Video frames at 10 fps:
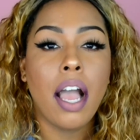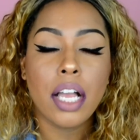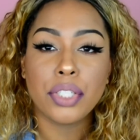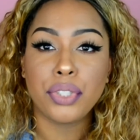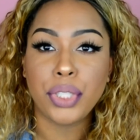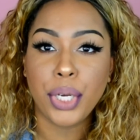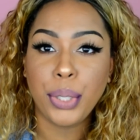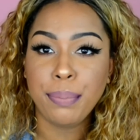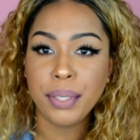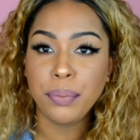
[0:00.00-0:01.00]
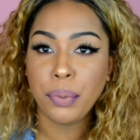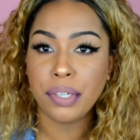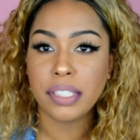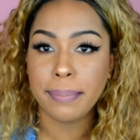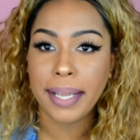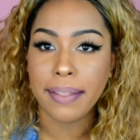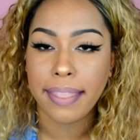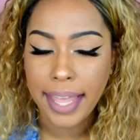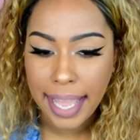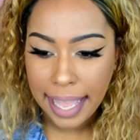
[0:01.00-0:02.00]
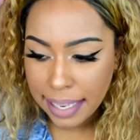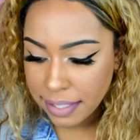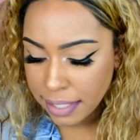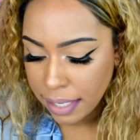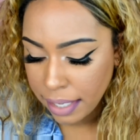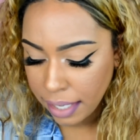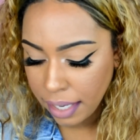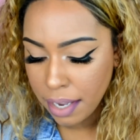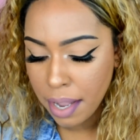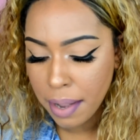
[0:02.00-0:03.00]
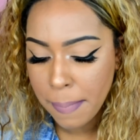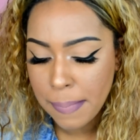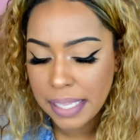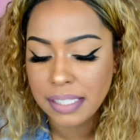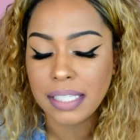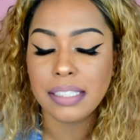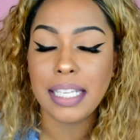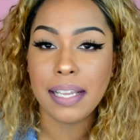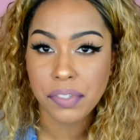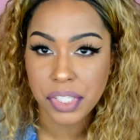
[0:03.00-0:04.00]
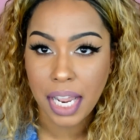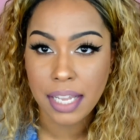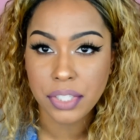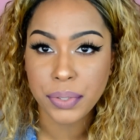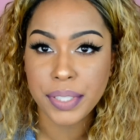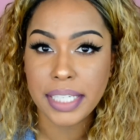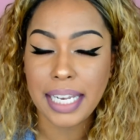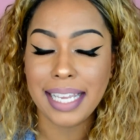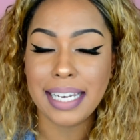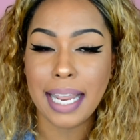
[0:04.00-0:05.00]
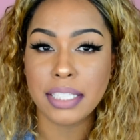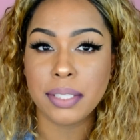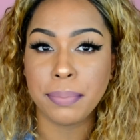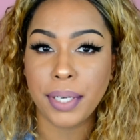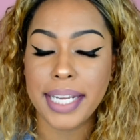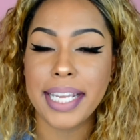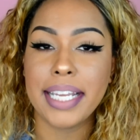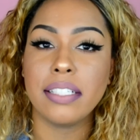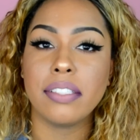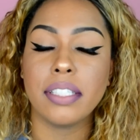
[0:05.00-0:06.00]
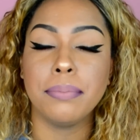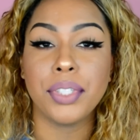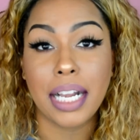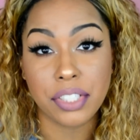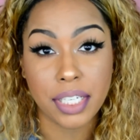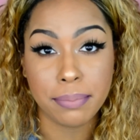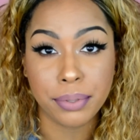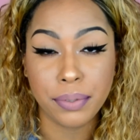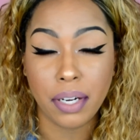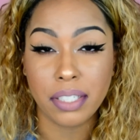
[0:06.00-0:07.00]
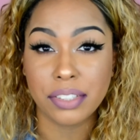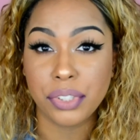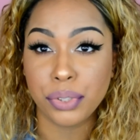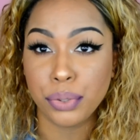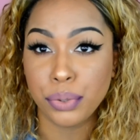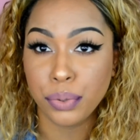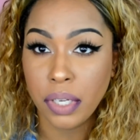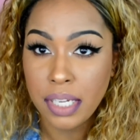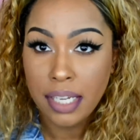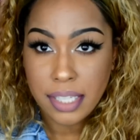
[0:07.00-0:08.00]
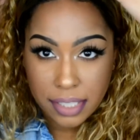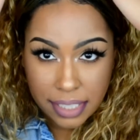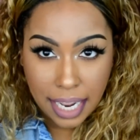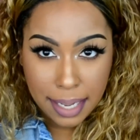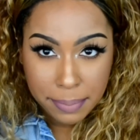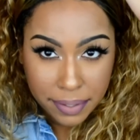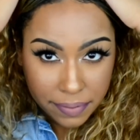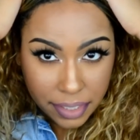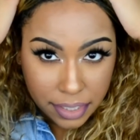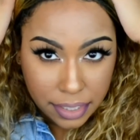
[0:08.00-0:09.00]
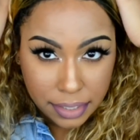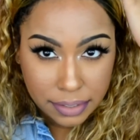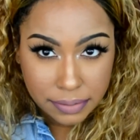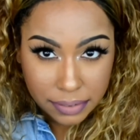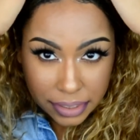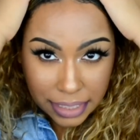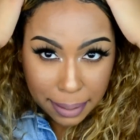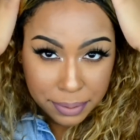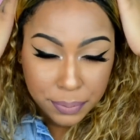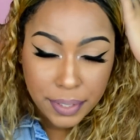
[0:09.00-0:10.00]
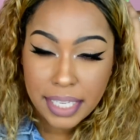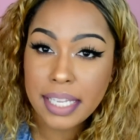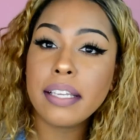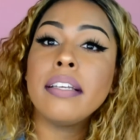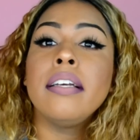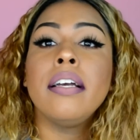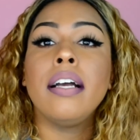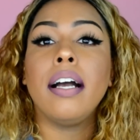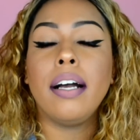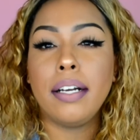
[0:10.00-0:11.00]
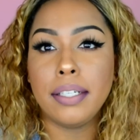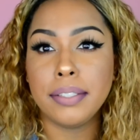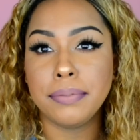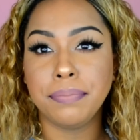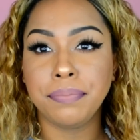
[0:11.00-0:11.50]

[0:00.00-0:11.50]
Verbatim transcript: So be warned about that. Um, it does have shine to it and I sprayed some dry shampoo onto the top of the, the top of the wig. Um,